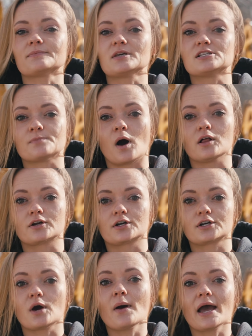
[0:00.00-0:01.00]
something smaller,
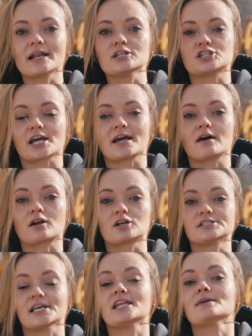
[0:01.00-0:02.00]
go ahead and check out our
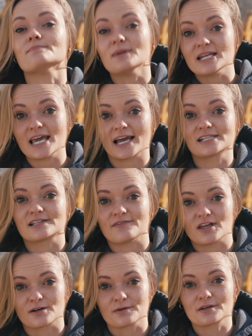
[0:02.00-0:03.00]
Sany mini
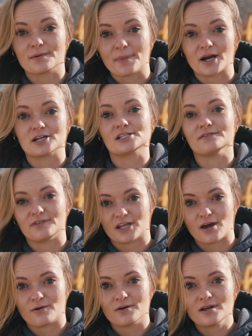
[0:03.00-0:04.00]
excavator comparison
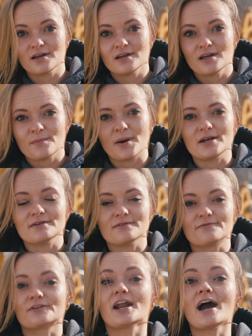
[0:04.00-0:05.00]
video. But
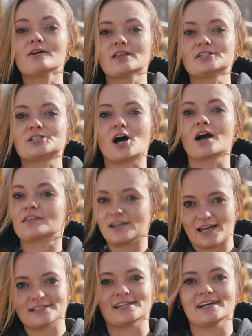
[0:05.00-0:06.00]
for now, let's talk the
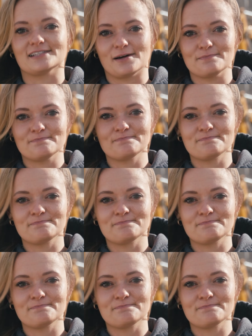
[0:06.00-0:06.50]
next size up.